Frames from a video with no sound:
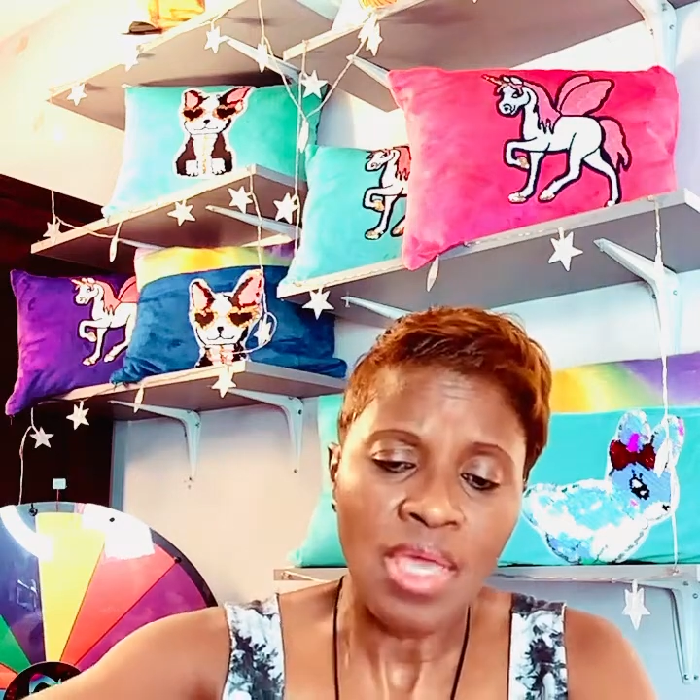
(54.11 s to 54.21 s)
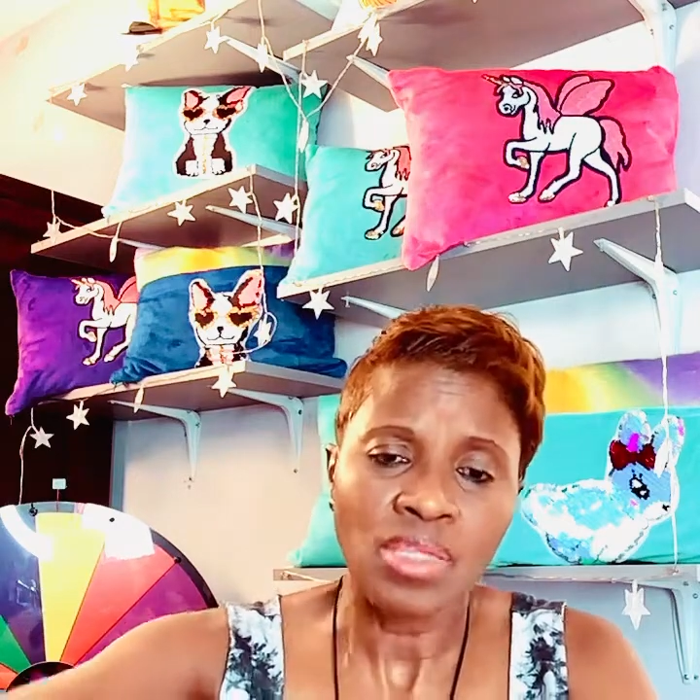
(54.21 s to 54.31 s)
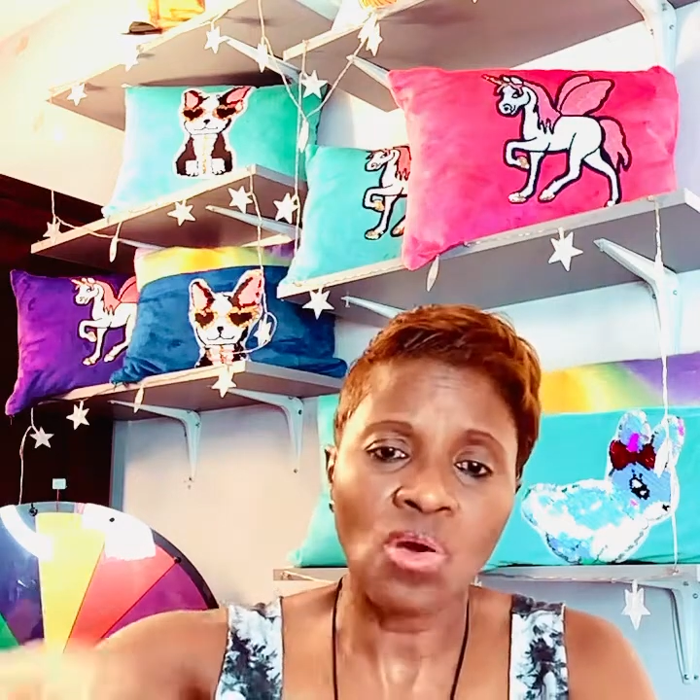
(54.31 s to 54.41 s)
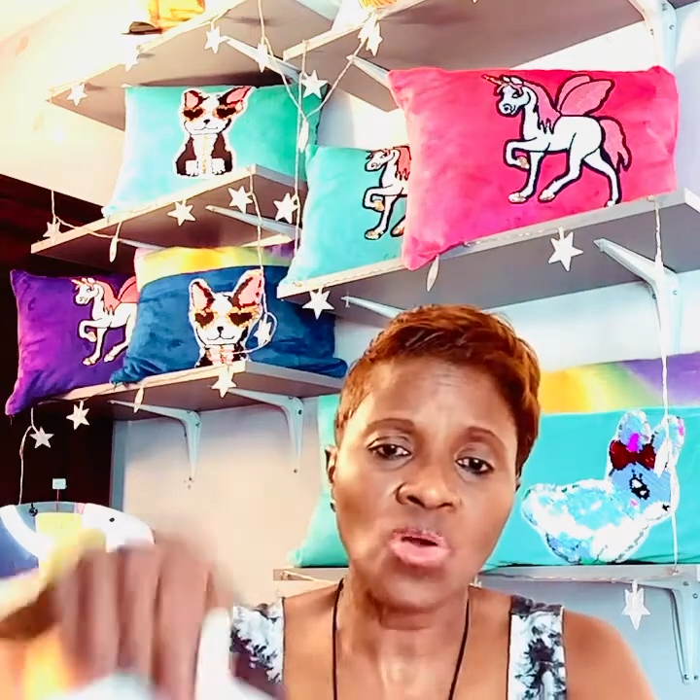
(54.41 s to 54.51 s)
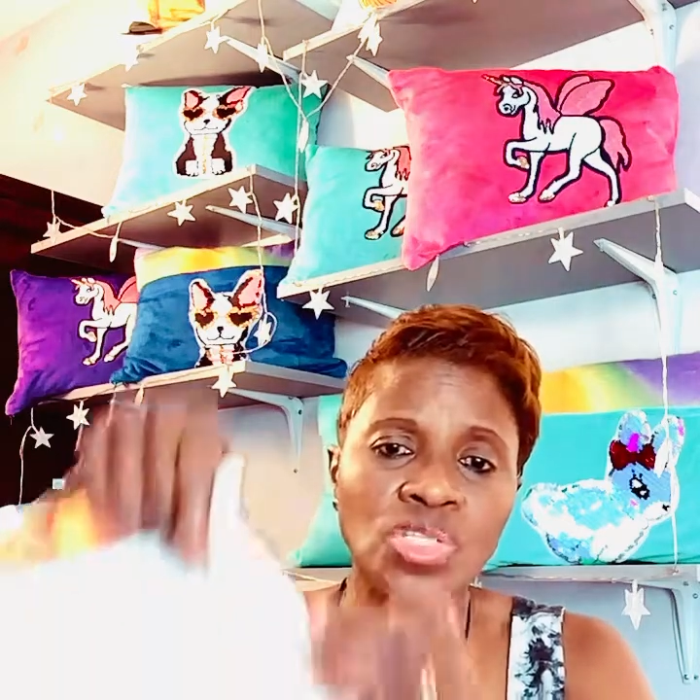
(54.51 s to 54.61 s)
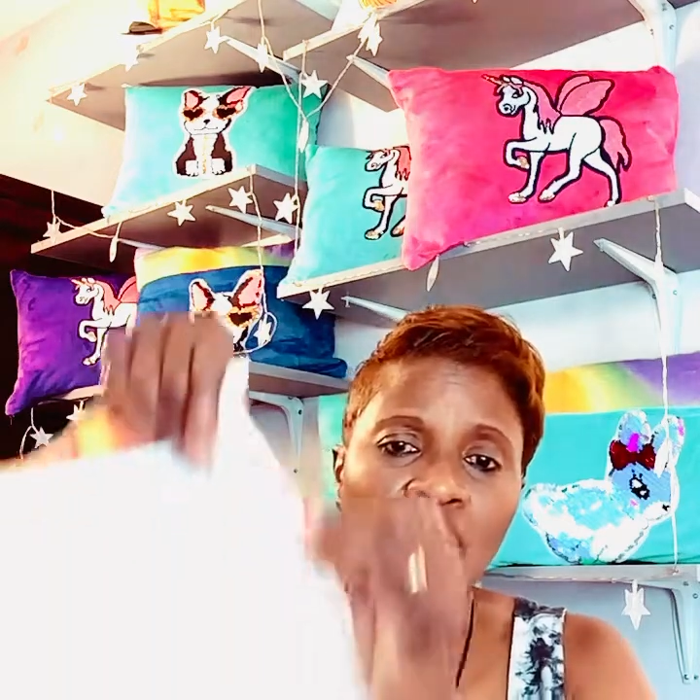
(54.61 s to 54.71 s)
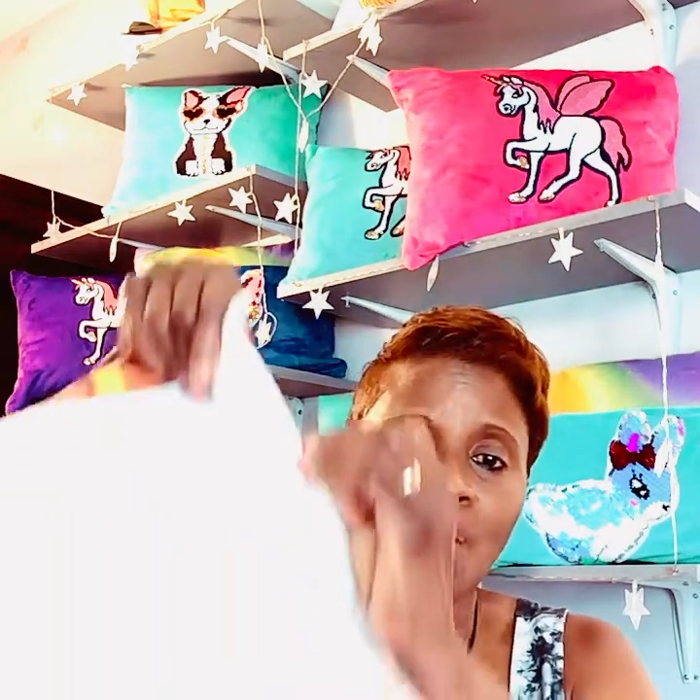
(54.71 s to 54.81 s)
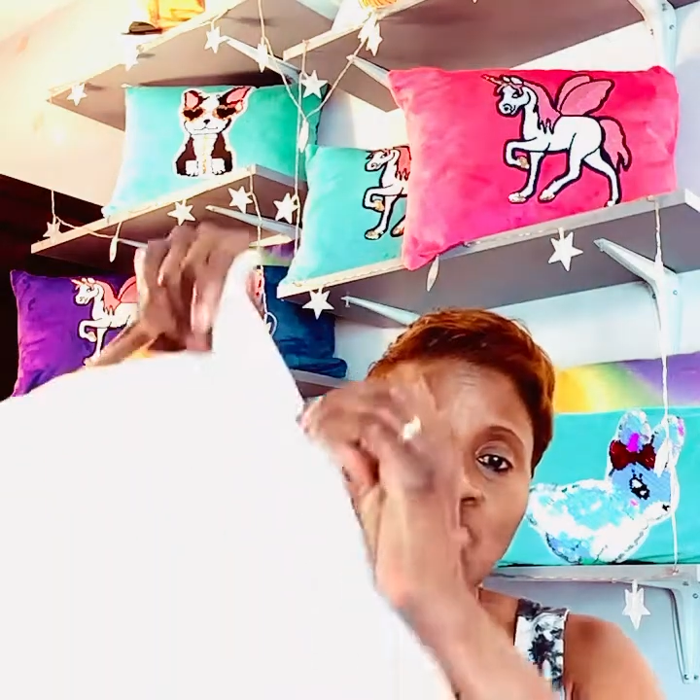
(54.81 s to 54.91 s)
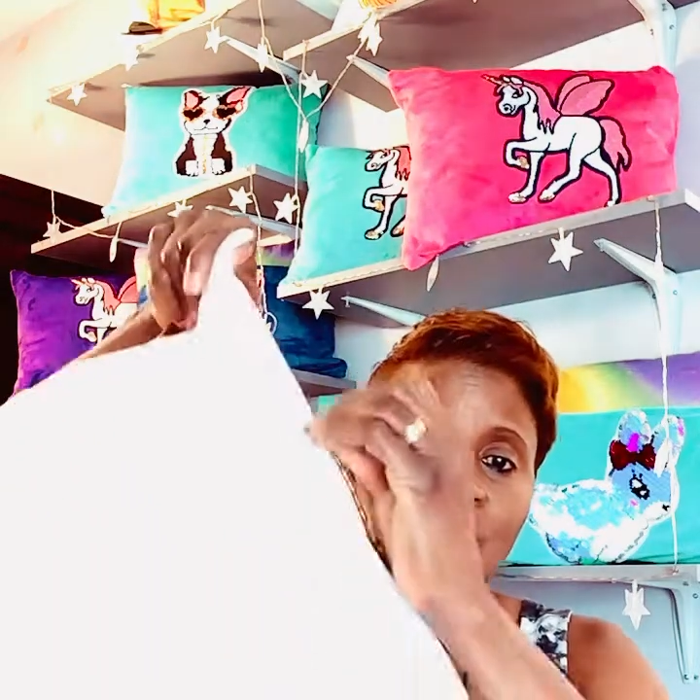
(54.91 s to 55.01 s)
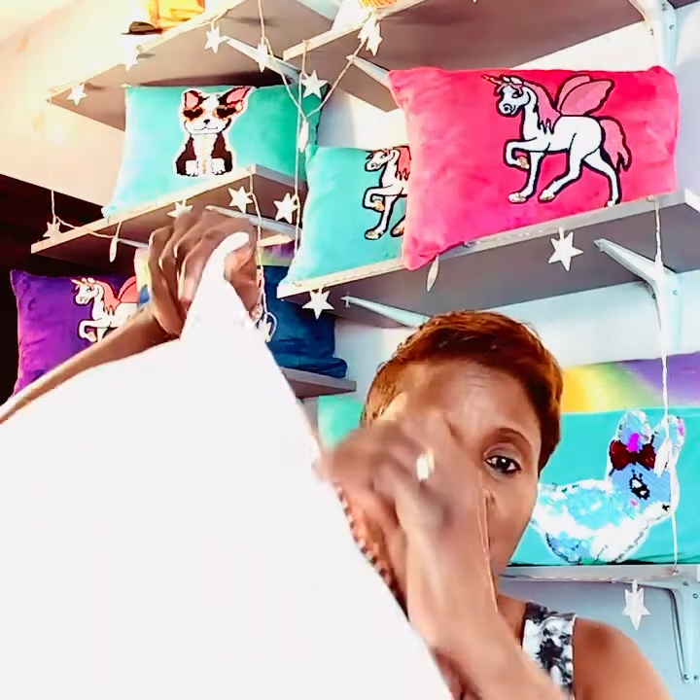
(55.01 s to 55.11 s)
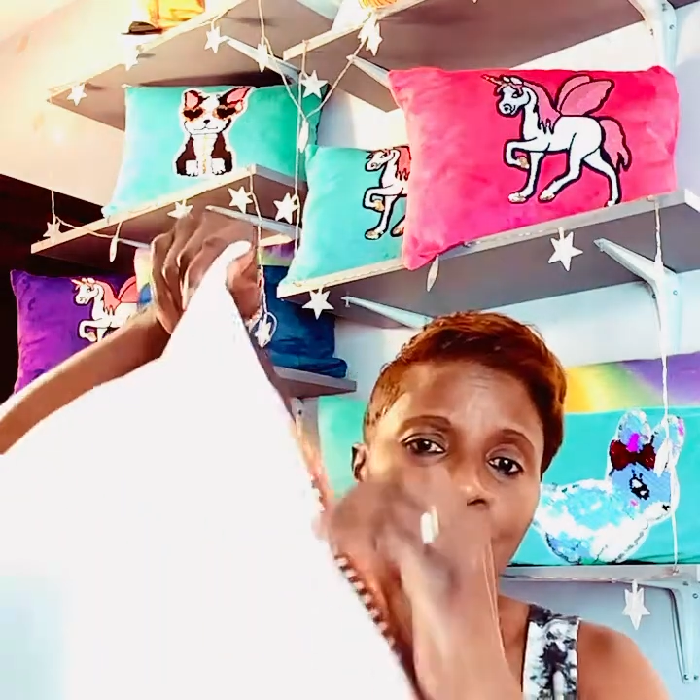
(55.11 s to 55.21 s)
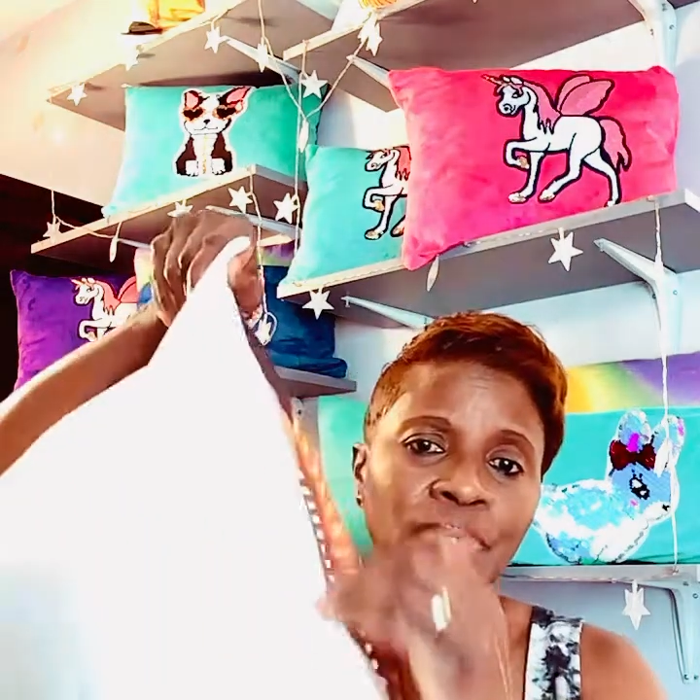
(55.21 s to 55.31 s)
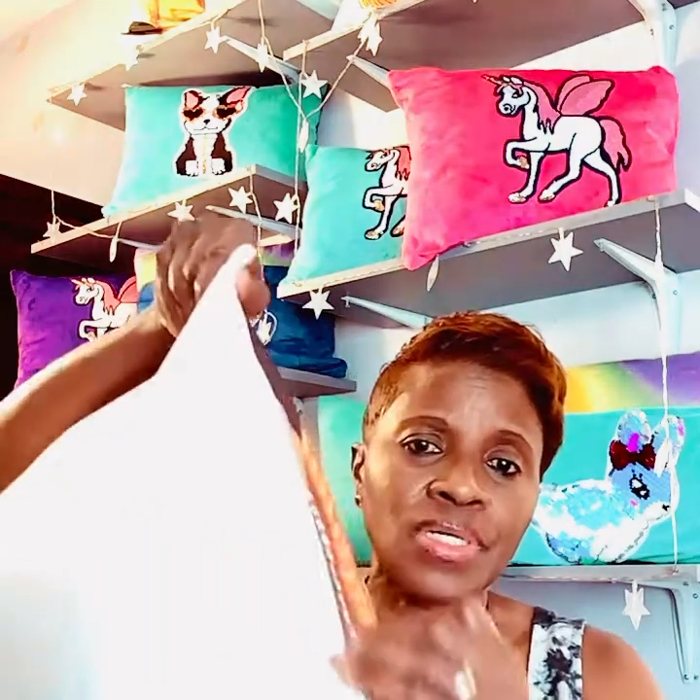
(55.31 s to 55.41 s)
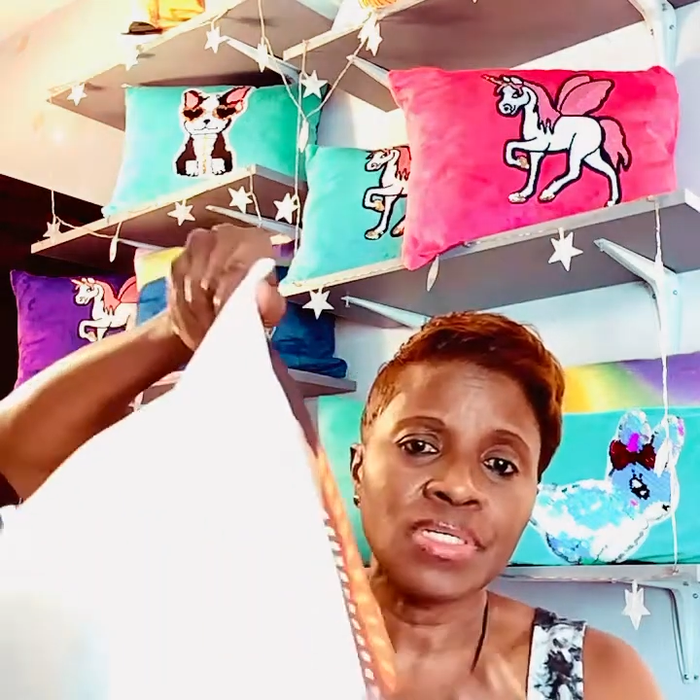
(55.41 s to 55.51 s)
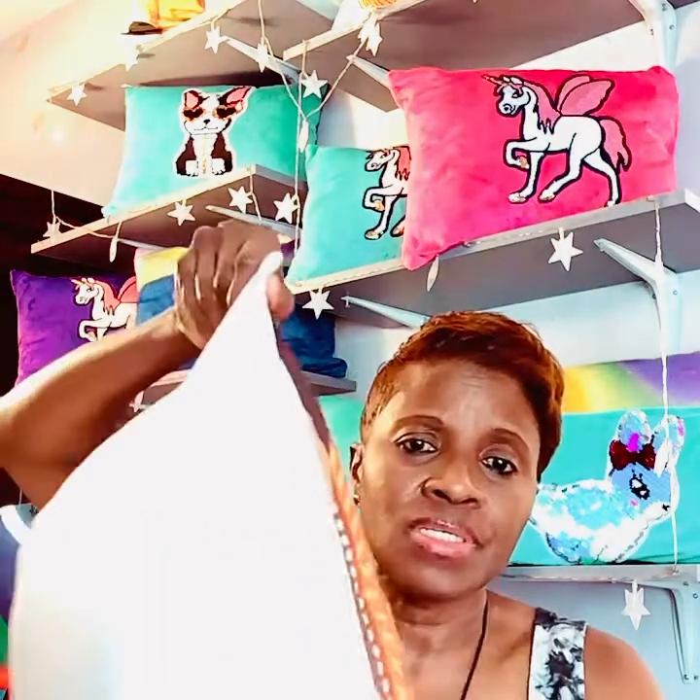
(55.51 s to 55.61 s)
it also comes with
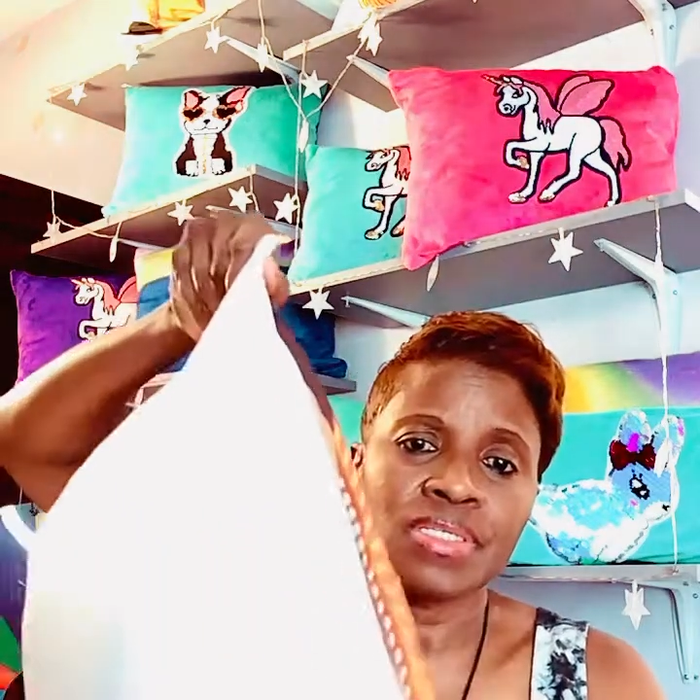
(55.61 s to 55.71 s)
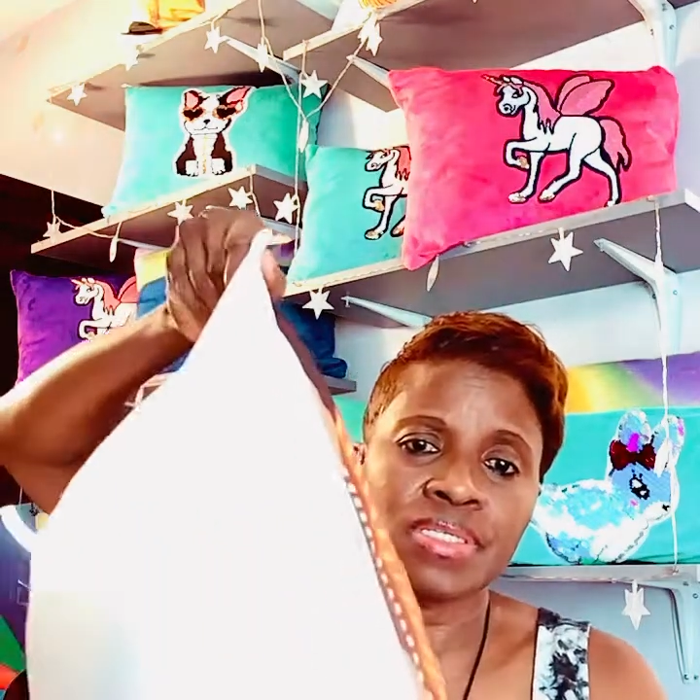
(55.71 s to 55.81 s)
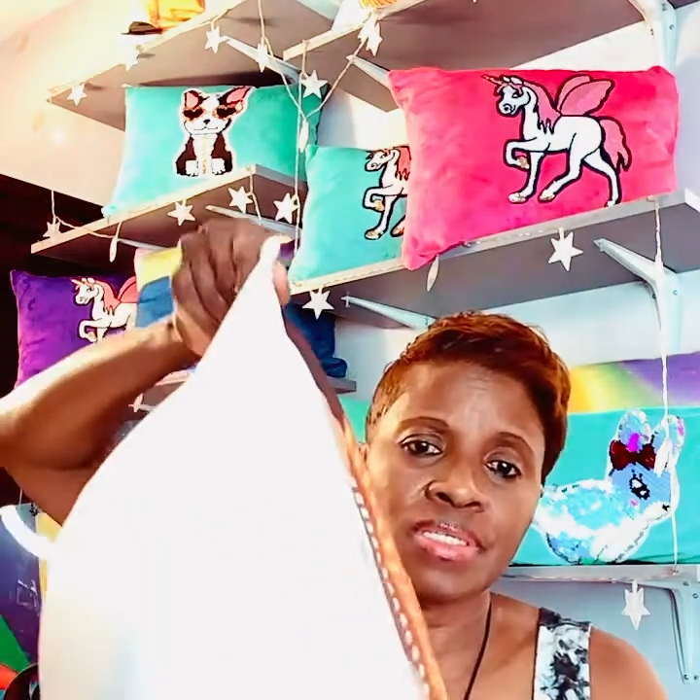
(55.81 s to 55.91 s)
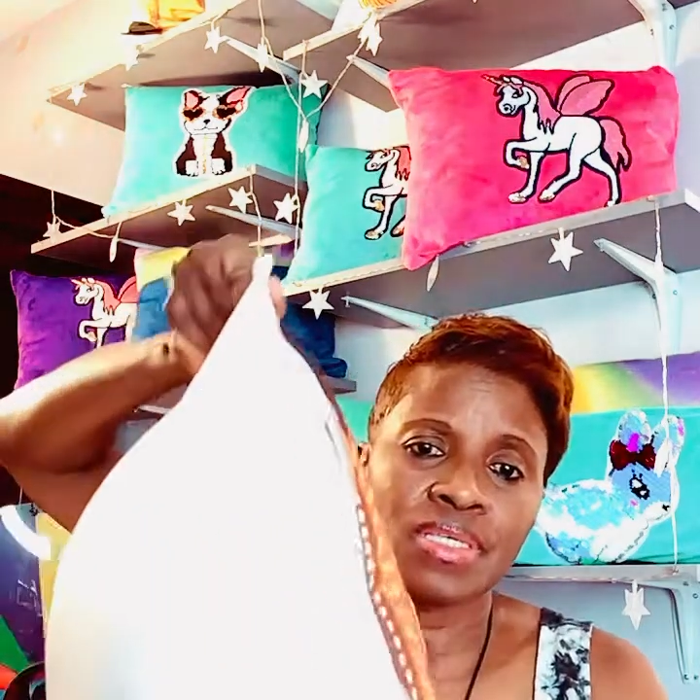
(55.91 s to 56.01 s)
zippers